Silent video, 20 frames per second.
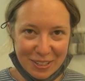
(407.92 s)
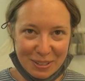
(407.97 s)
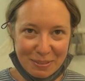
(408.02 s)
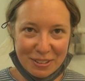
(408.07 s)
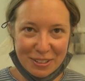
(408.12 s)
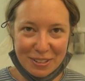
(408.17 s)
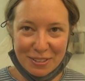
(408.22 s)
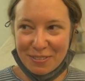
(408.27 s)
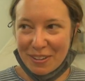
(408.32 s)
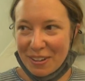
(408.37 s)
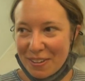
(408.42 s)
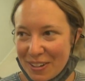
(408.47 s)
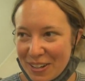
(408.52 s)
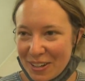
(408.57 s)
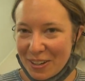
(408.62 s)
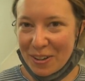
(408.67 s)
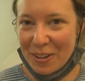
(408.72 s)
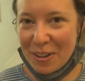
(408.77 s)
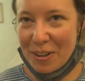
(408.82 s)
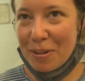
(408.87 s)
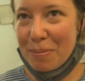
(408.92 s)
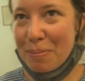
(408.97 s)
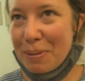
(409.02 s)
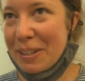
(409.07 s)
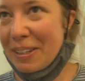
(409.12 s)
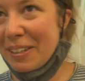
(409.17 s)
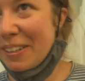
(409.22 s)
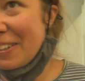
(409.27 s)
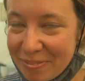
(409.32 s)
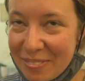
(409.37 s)
smells very
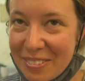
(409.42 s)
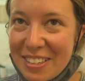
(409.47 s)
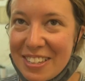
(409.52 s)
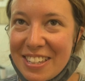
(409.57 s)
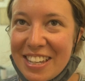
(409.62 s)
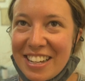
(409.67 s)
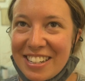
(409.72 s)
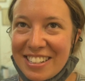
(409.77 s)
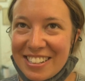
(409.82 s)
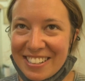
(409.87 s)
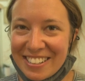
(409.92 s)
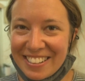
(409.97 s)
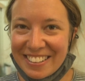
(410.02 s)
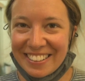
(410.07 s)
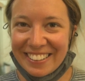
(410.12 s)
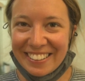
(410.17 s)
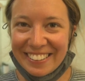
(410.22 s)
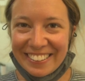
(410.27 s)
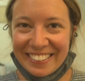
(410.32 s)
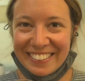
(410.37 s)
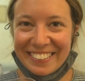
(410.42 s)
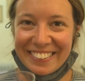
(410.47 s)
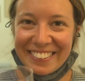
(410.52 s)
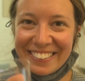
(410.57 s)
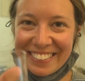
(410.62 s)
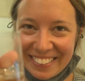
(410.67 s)
herby. Sage. Sage liquor.